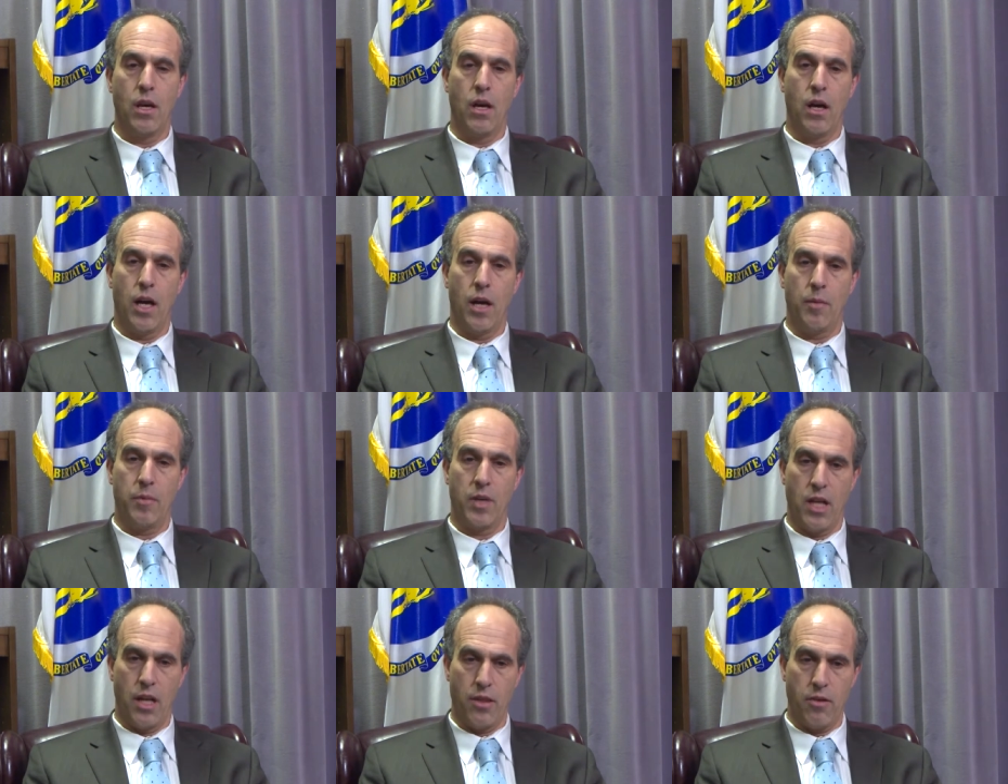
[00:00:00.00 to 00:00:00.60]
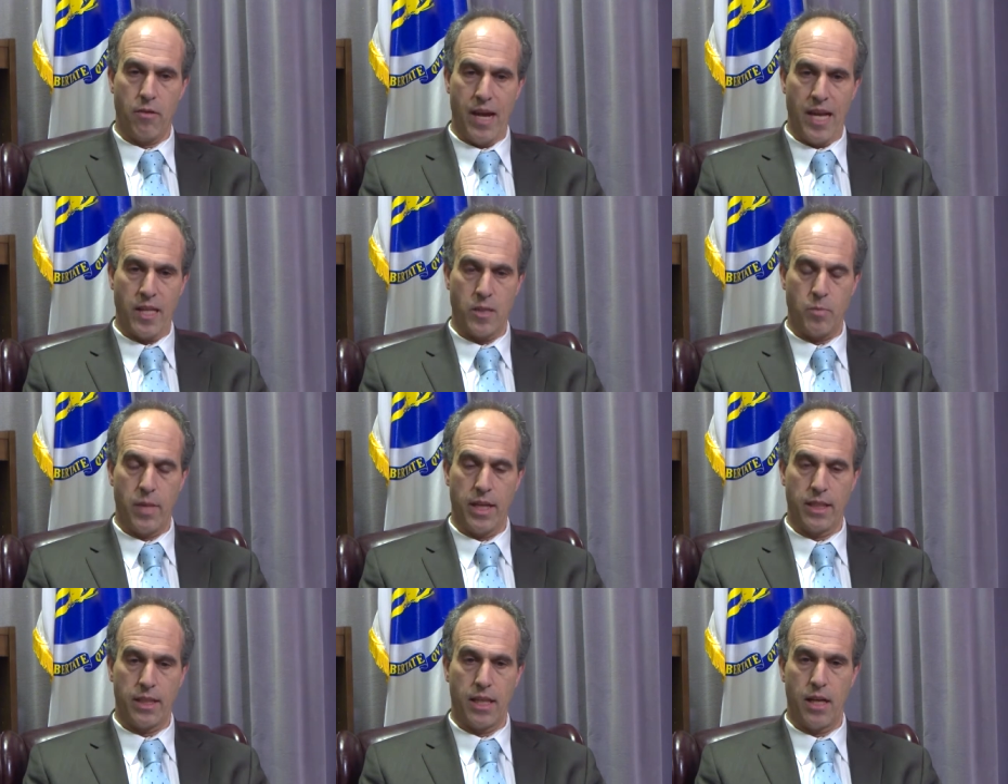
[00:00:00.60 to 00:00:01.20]
Another
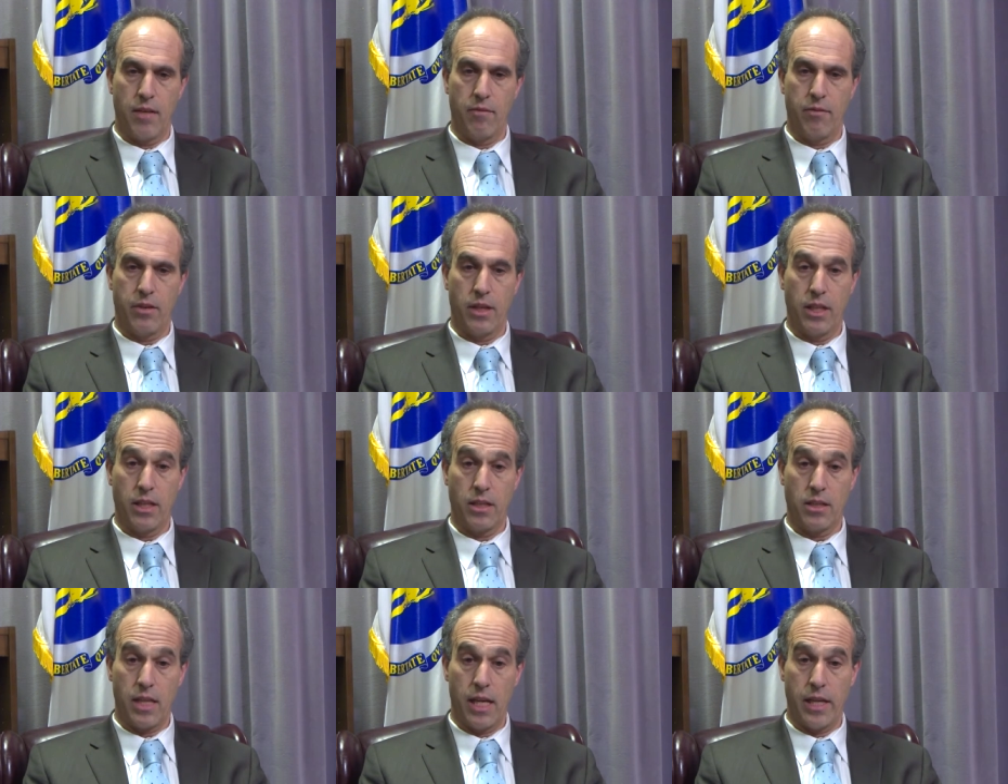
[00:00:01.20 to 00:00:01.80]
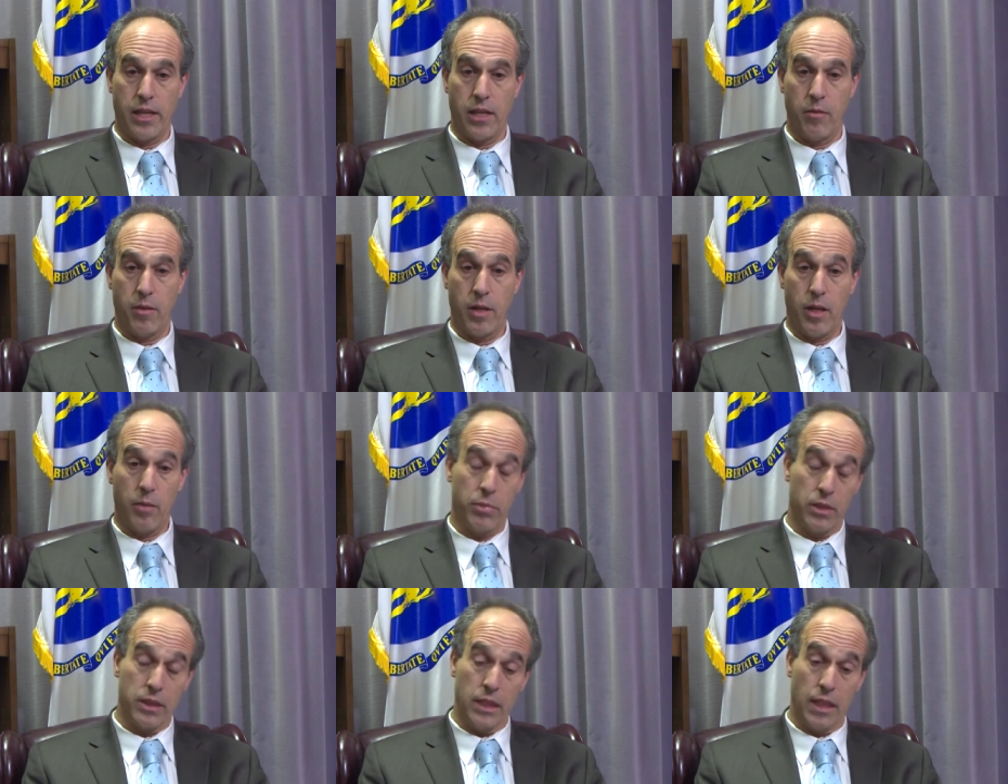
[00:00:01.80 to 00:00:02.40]
aspect that I'm very excited
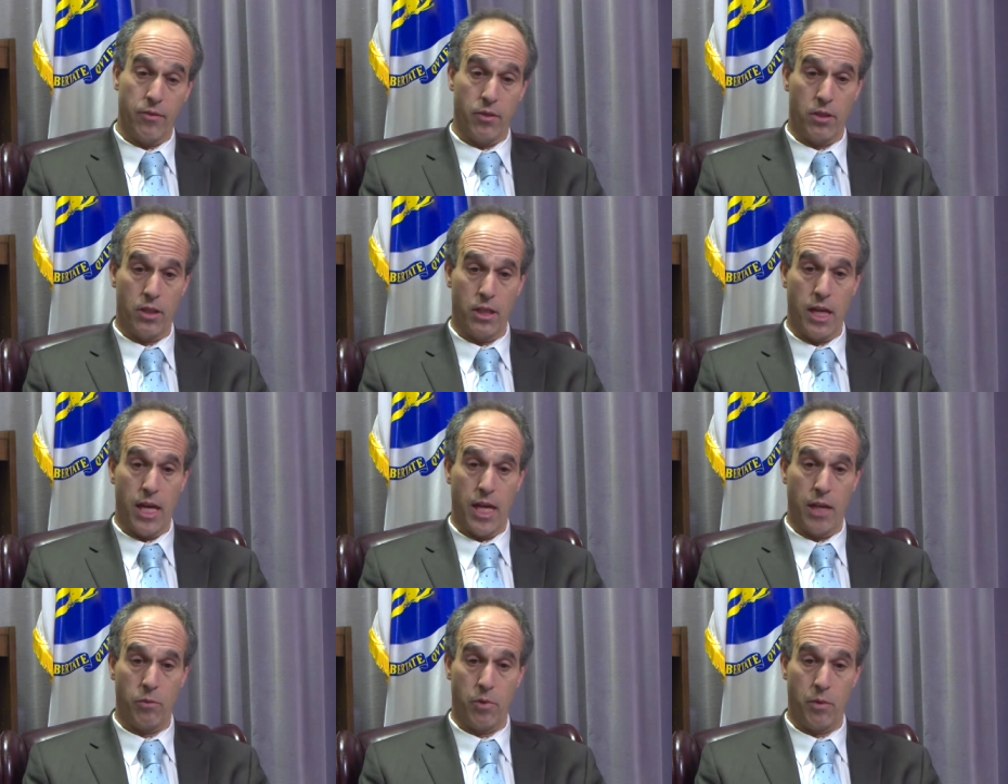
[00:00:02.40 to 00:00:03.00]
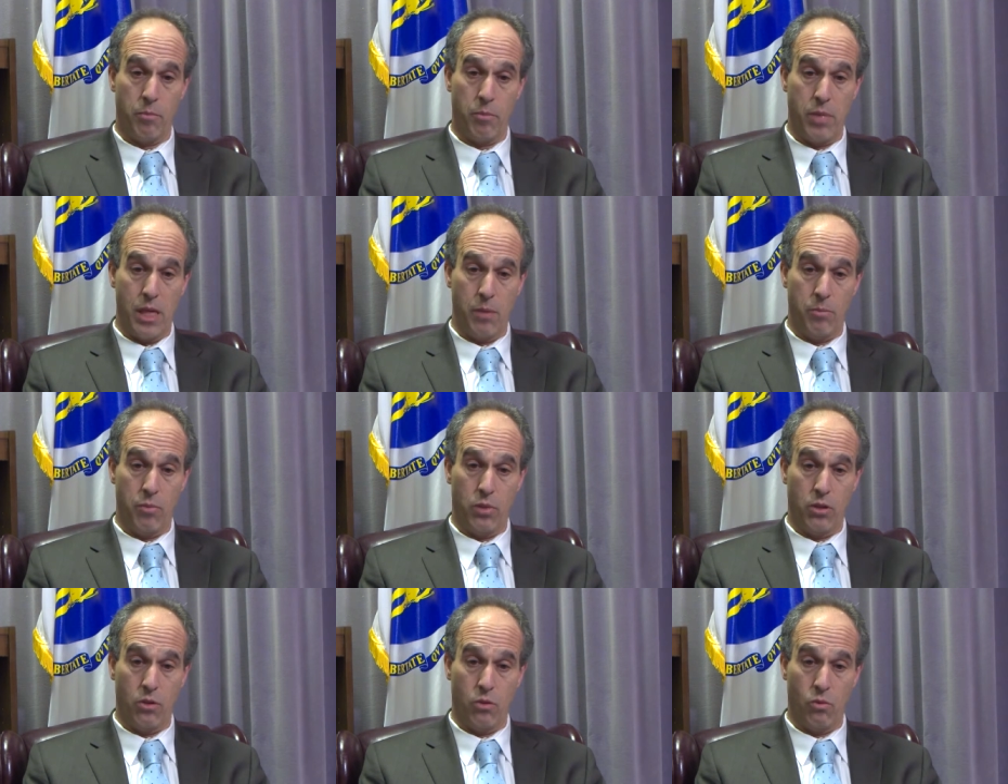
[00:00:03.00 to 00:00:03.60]
about, believe it or not, when
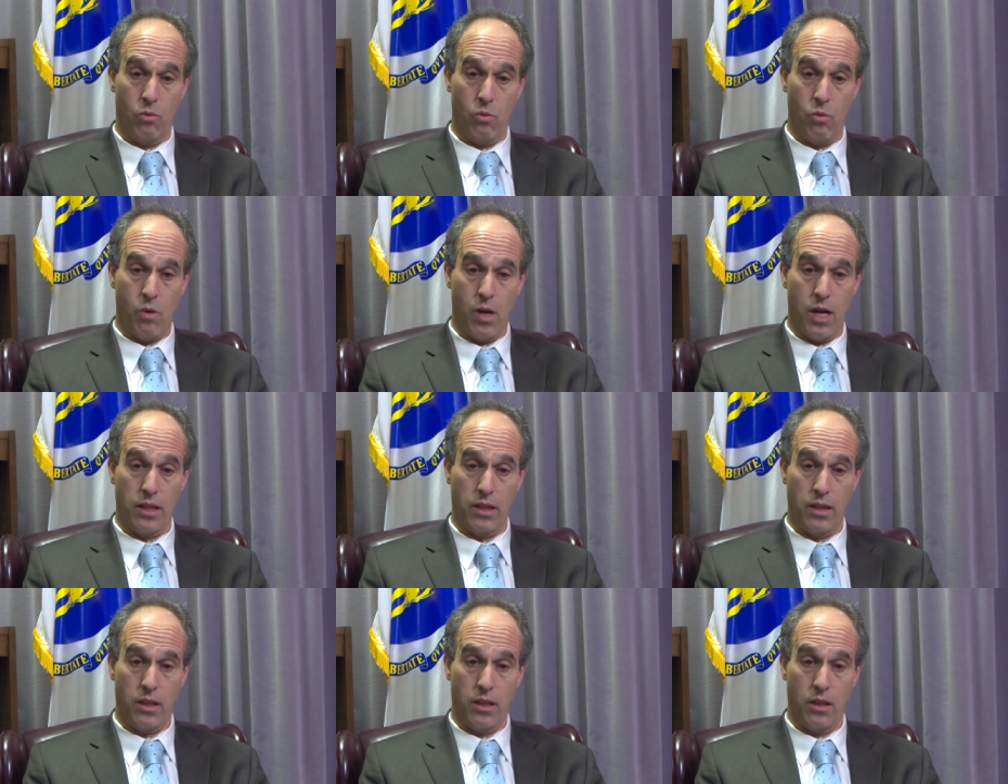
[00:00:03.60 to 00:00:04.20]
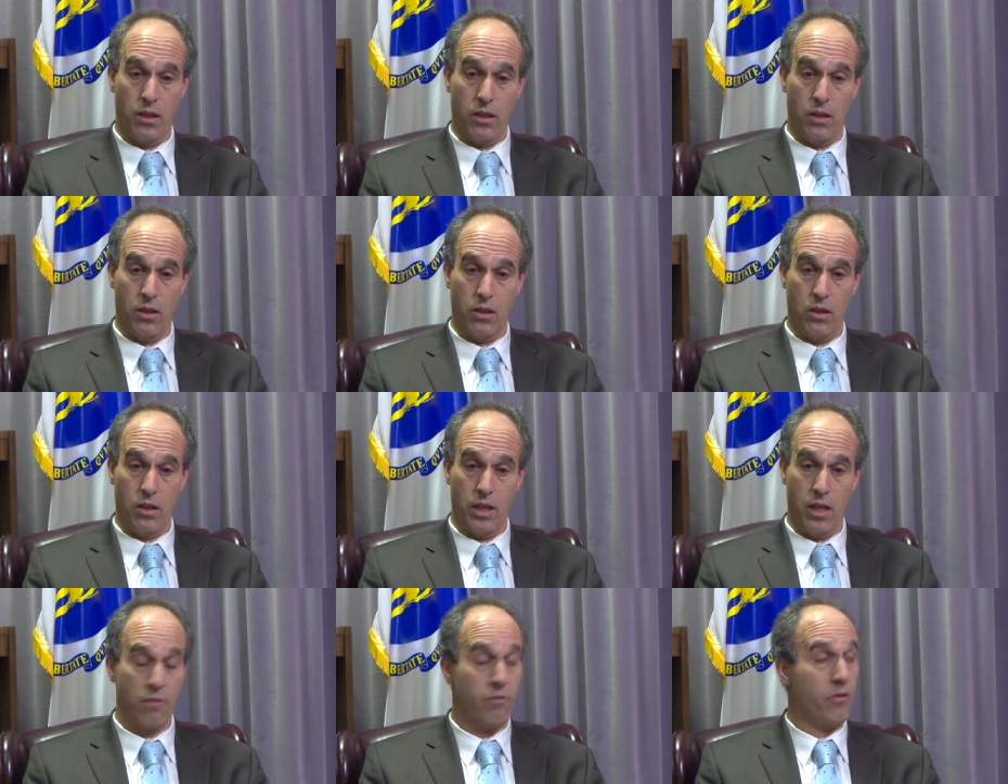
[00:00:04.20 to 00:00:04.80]
people want
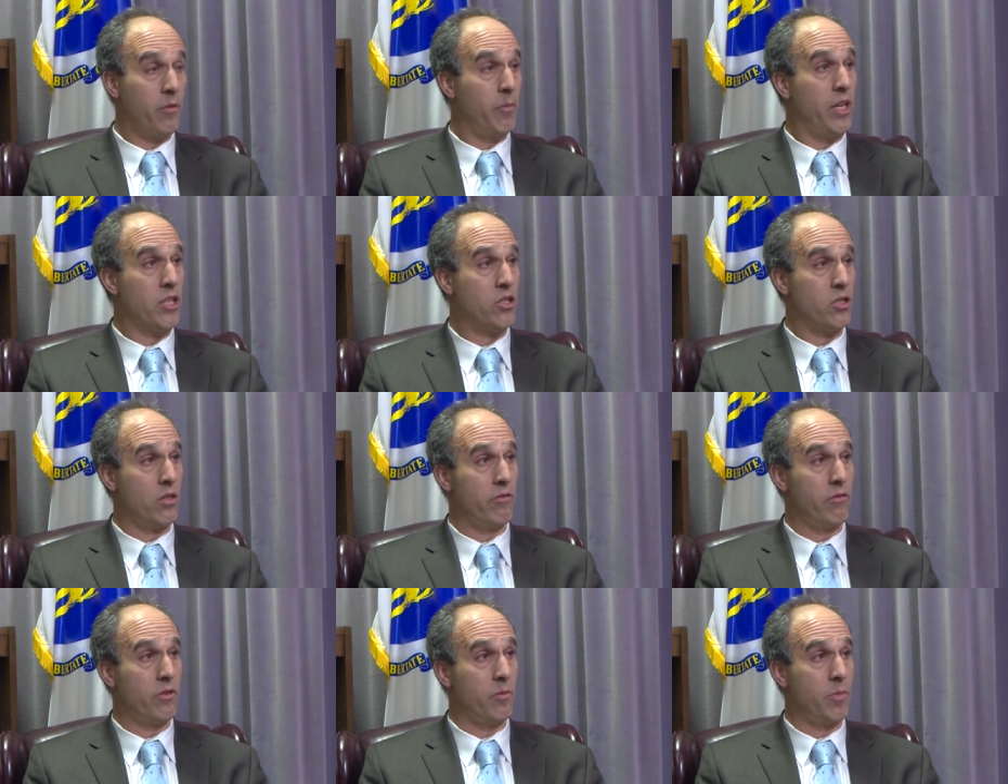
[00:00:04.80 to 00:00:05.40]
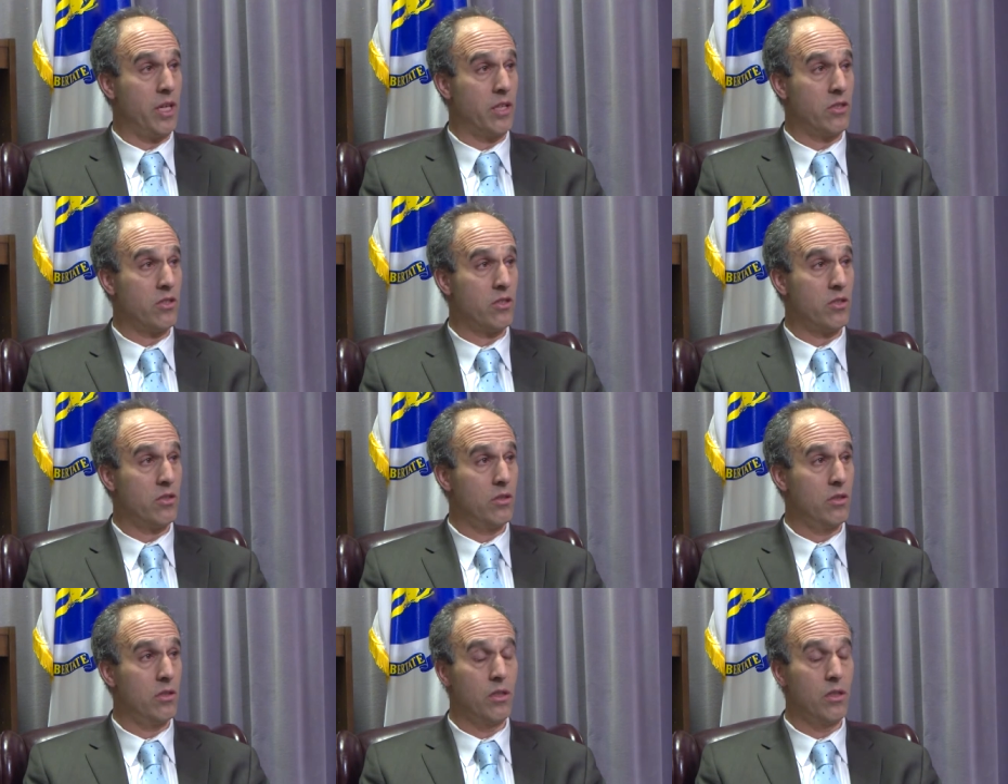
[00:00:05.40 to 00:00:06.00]
information from us,